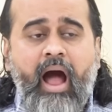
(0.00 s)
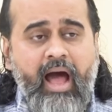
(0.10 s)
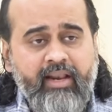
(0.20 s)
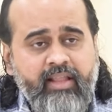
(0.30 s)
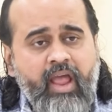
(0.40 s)

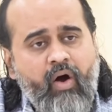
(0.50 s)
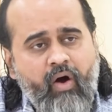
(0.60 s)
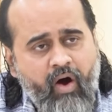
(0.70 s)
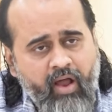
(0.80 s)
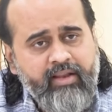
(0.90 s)
Are they
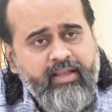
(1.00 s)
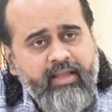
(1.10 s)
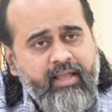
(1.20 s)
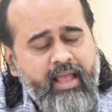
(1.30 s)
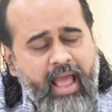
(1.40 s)
all
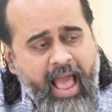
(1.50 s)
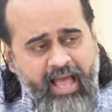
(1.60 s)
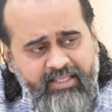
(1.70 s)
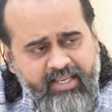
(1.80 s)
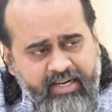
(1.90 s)

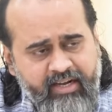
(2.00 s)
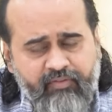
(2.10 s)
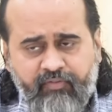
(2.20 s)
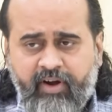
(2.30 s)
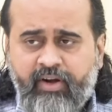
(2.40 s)
as
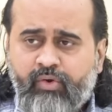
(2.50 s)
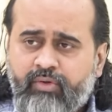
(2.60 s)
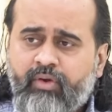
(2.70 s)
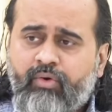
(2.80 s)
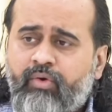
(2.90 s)
indifferent to
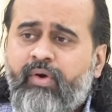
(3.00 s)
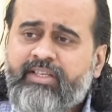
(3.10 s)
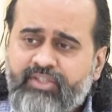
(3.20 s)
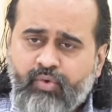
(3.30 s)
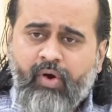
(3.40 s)
the Guru
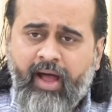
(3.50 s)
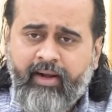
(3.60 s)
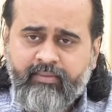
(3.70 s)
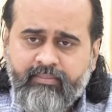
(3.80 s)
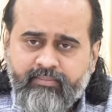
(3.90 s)
as you are?